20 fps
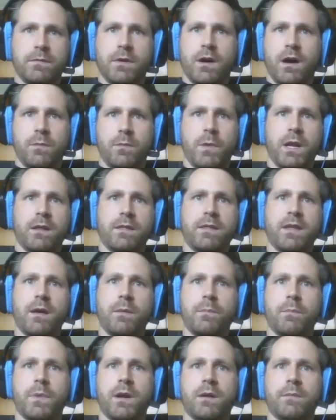automating
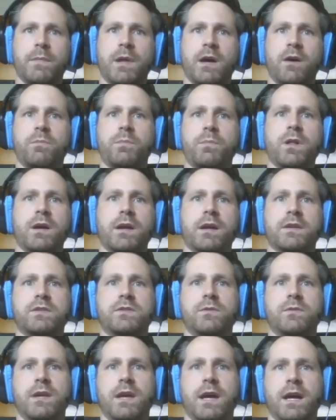them, but I'm now applying it
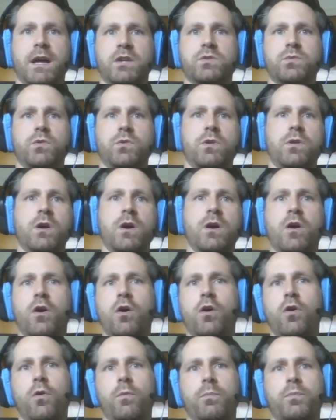to the actual
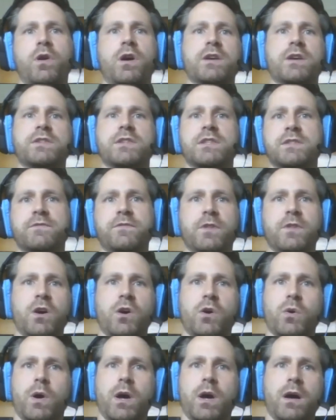whole process
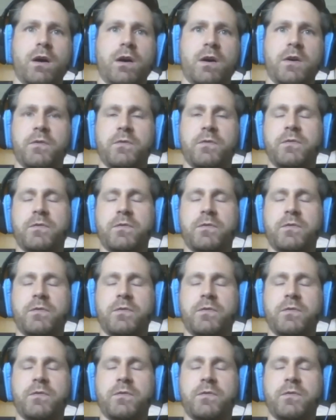flow of,